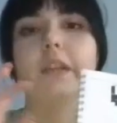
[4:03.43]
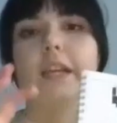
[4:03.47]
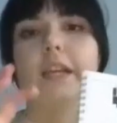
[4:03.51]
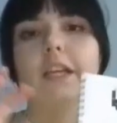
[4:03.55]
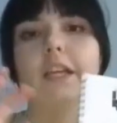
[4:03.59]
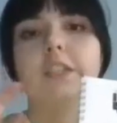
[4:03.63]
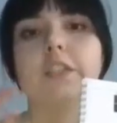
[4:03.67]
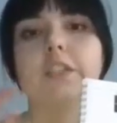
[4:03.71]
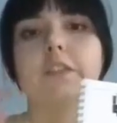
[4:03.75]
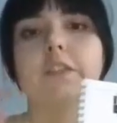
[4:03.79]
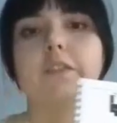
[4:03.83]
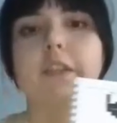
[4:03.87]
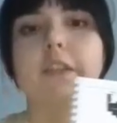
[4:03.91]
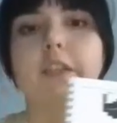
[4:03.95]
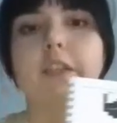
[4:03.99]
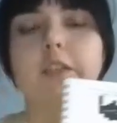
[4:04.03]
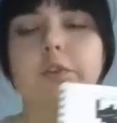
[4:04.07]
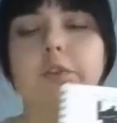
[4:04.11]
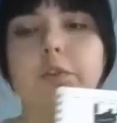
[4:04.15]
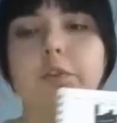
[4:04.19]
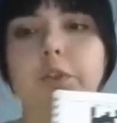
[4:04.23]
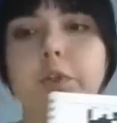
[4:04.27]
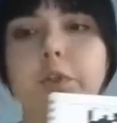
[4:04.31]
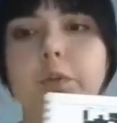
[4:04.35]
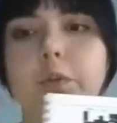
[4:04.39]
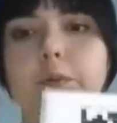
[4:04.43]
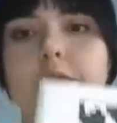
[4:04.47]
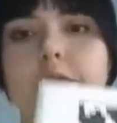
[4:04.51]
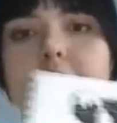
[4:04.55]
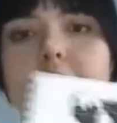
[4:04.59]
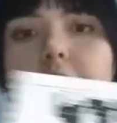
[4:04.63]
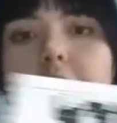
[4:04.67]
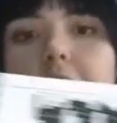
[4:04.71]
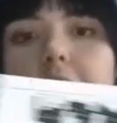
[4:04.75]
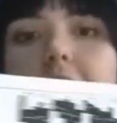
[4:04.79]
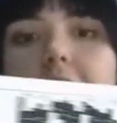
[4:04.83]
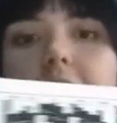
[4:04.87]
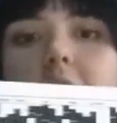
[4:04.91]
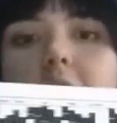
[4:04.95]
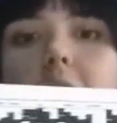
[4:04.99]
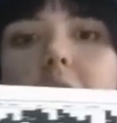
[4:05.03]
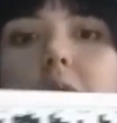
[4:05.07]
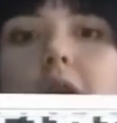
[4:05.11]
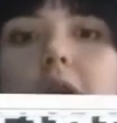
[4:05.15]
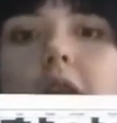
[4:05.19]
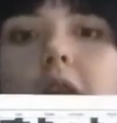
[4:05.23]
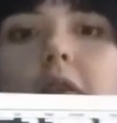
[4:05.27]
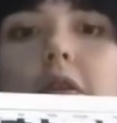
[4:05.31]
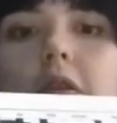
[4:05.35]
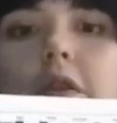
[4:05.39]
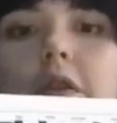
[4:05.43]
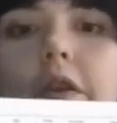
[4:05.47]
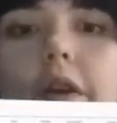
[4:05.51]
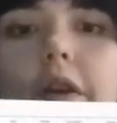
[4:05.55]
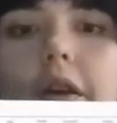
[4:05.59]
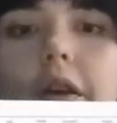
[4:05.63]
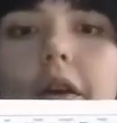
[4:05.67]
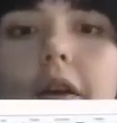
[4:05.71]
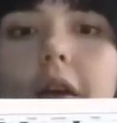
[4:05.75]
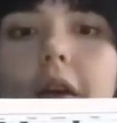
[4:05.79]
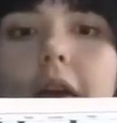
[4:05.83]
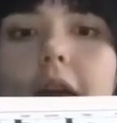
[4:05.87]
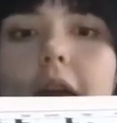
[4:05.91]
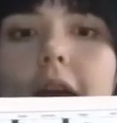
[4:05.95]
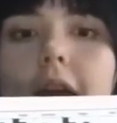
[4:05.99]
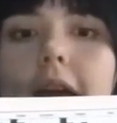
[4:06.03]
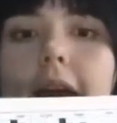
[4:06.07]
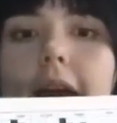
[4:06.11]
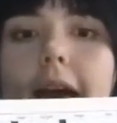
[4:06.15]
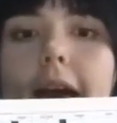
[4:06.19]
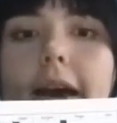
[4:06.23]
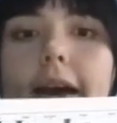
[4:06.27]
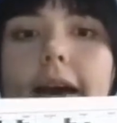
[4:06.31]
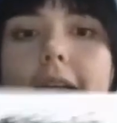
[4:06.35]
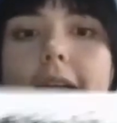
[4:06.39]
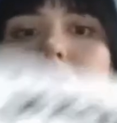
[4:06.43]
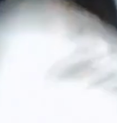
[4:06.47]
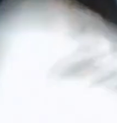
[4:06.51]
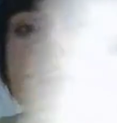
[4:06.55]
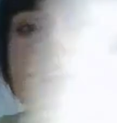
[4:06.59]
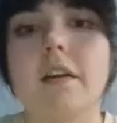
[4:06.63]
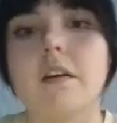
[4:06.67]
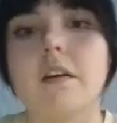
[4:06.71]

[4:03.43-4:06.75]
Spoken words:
with each of these groups so that you can look at